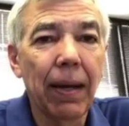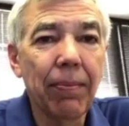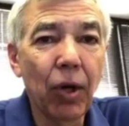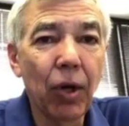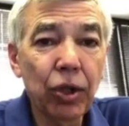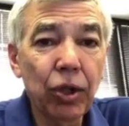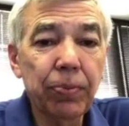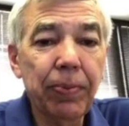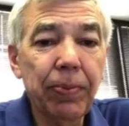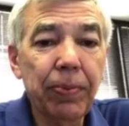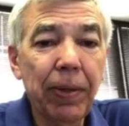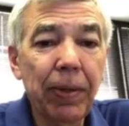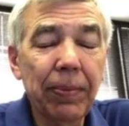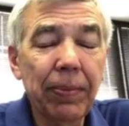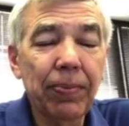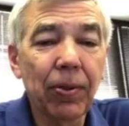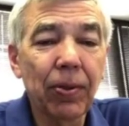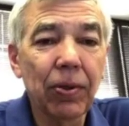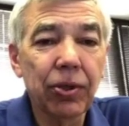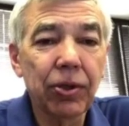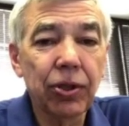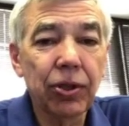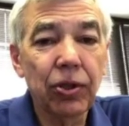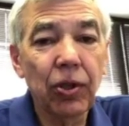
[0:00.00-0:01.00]
Most
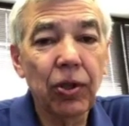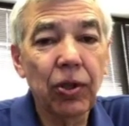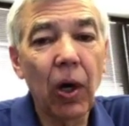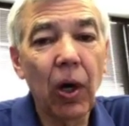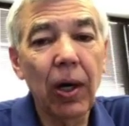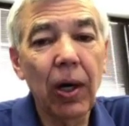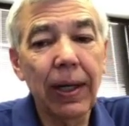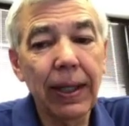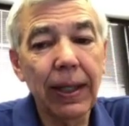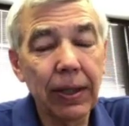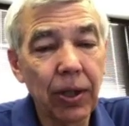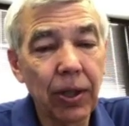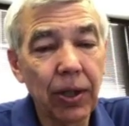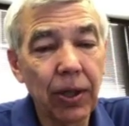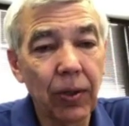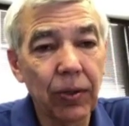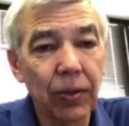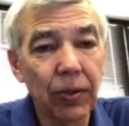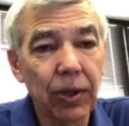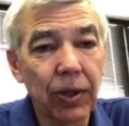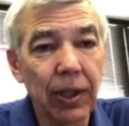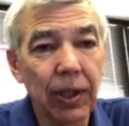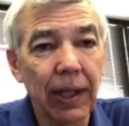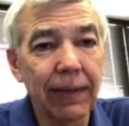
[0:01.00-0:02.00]
people start at the
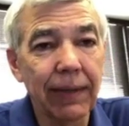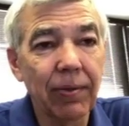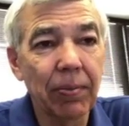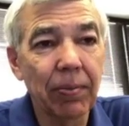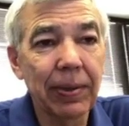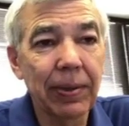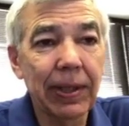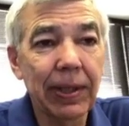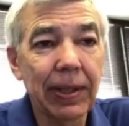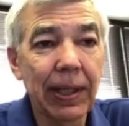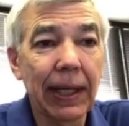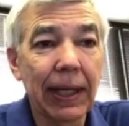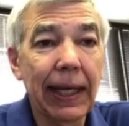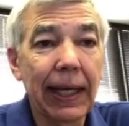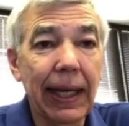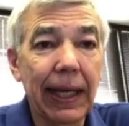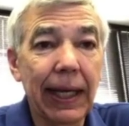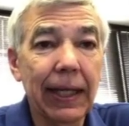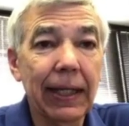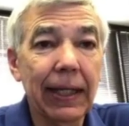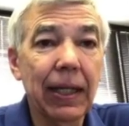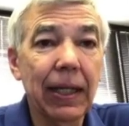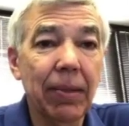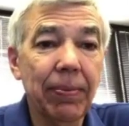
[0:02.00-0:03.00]
associate level, but they
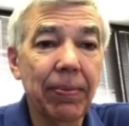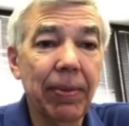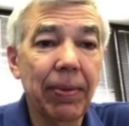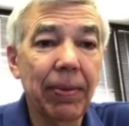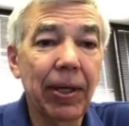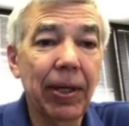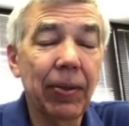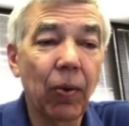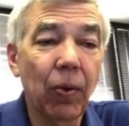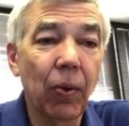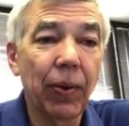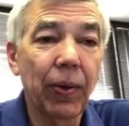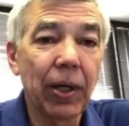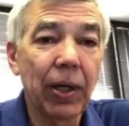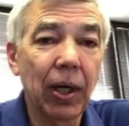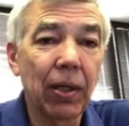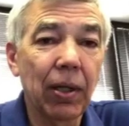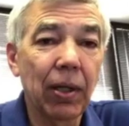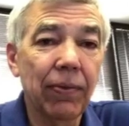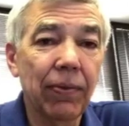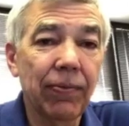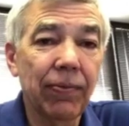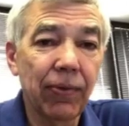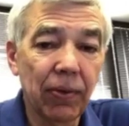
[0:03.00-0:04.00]
can come in what we
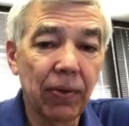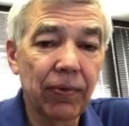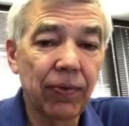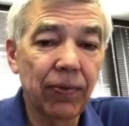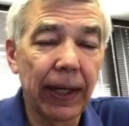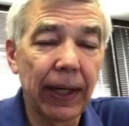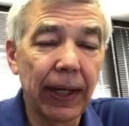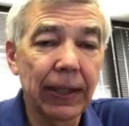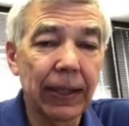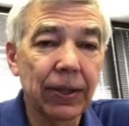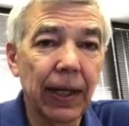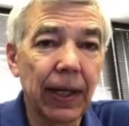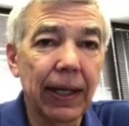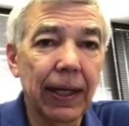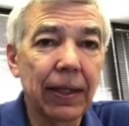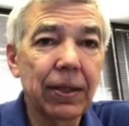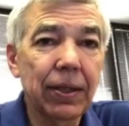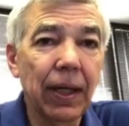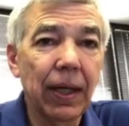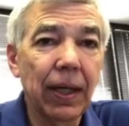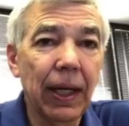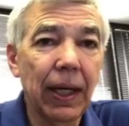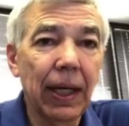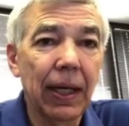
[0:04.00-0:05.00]
call a full
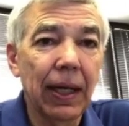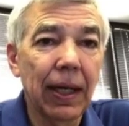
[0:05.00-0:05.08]
franchise.